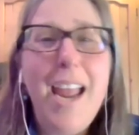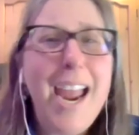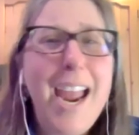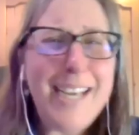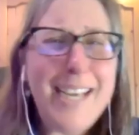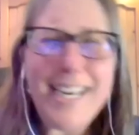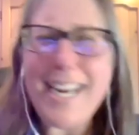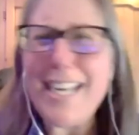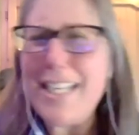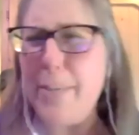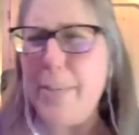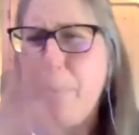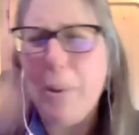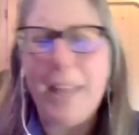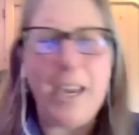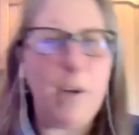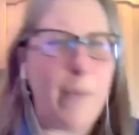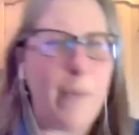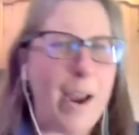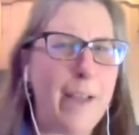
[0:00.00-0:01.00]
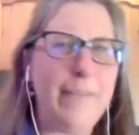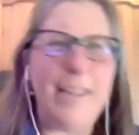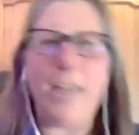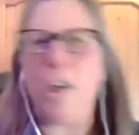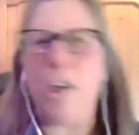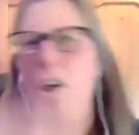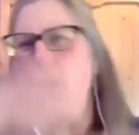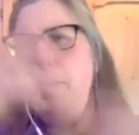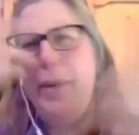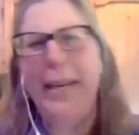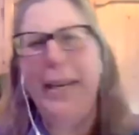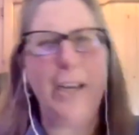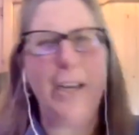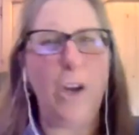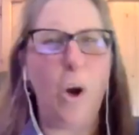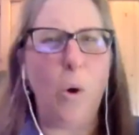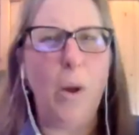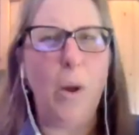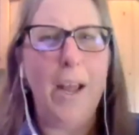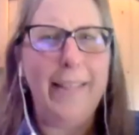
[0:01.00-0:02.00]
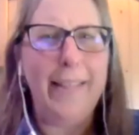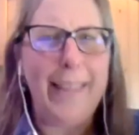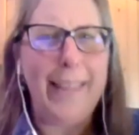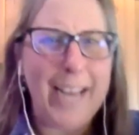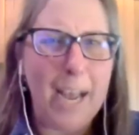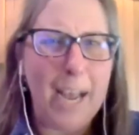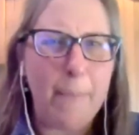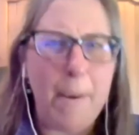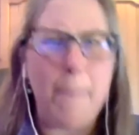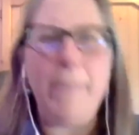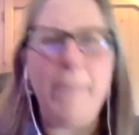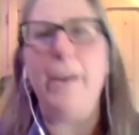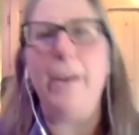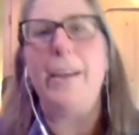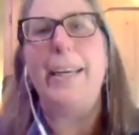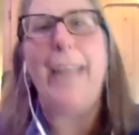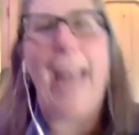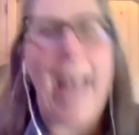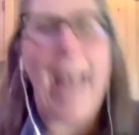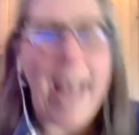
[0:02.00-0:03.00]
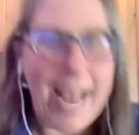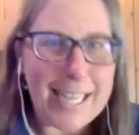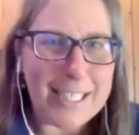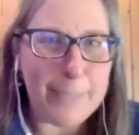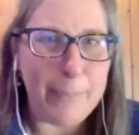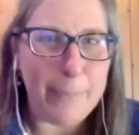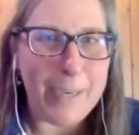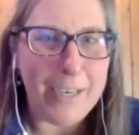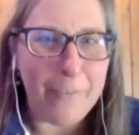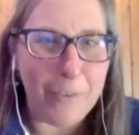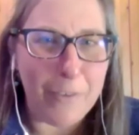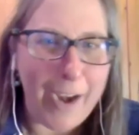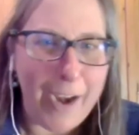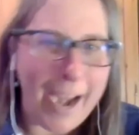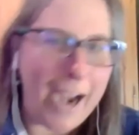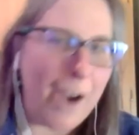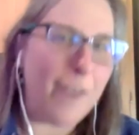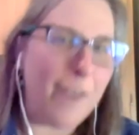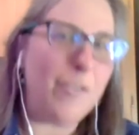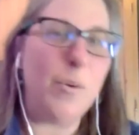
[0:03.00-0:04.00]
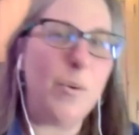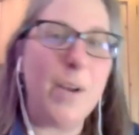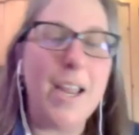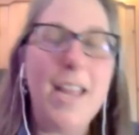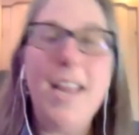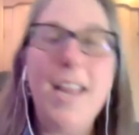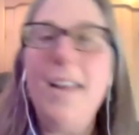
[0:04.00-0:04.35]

And kids play around. They could be, you know, they come up and they're gasping for air and they do,